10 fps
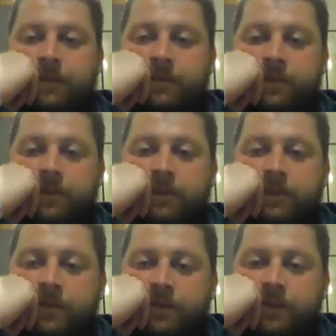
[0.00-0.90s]

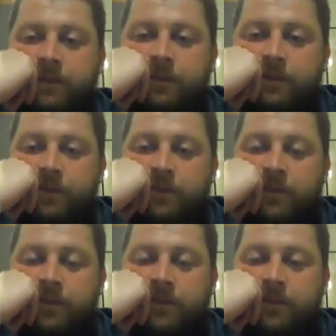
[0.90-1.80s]

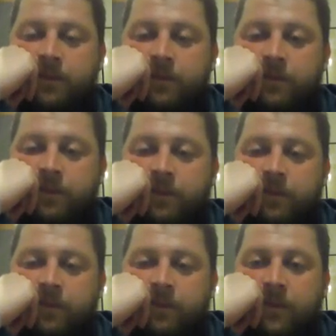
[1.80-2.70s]

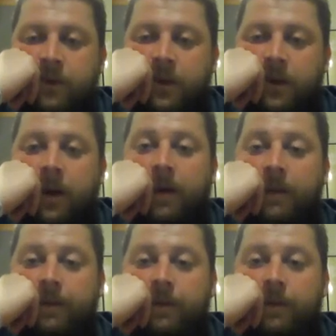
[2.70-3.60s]

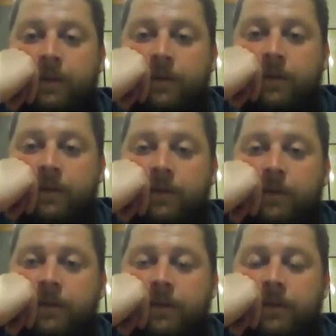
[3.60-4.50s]

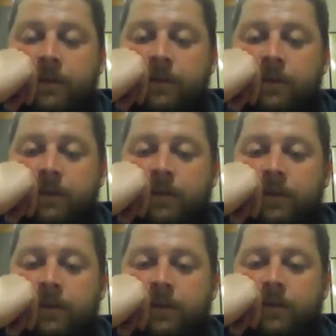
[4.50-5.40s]

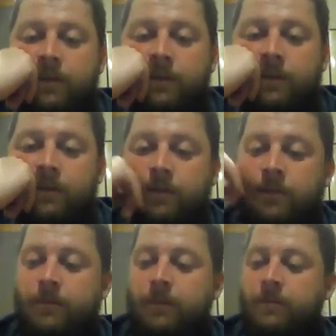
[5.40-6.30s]

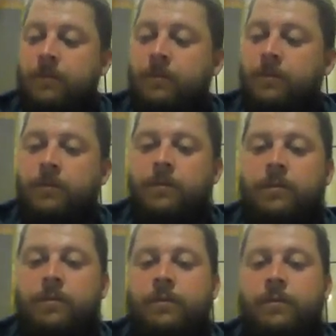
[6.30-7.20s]
(not speaking)